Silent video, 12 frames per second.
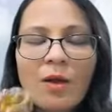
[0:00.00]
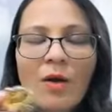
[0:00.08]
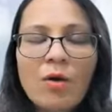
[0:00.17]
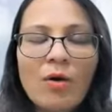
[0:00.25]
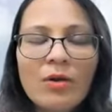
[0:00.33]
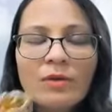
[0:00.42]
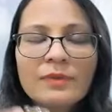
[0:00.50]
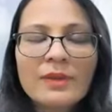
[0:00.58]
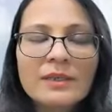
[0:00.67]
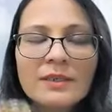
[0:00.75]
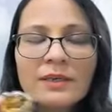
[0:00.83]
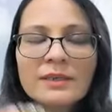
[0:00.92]
all of
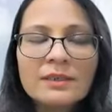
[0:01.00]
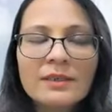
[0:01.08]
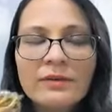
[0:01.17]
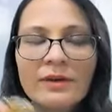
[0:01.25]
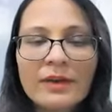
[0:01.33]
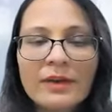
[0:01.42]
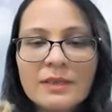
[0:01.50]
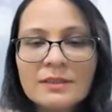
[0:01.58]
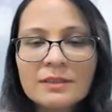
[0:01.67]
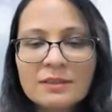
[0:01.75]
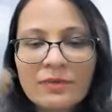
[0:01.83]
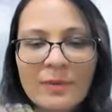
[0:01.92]
that are getting
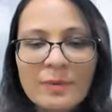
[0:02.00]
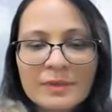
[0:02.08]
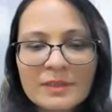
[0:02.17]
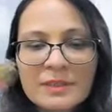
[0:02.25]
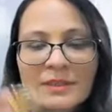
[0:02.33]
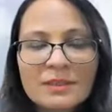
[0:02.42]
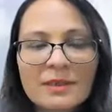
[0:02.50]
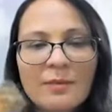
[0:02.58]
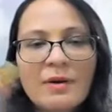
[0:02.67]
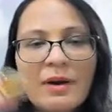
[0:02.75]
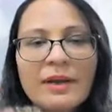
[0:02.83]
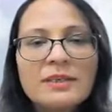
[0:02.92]
released from your
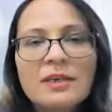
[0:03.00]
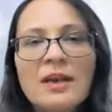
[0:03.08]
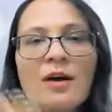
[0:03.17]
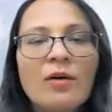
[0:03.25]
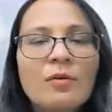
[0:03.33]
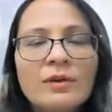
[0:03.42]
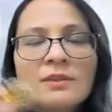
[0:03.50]
system right now,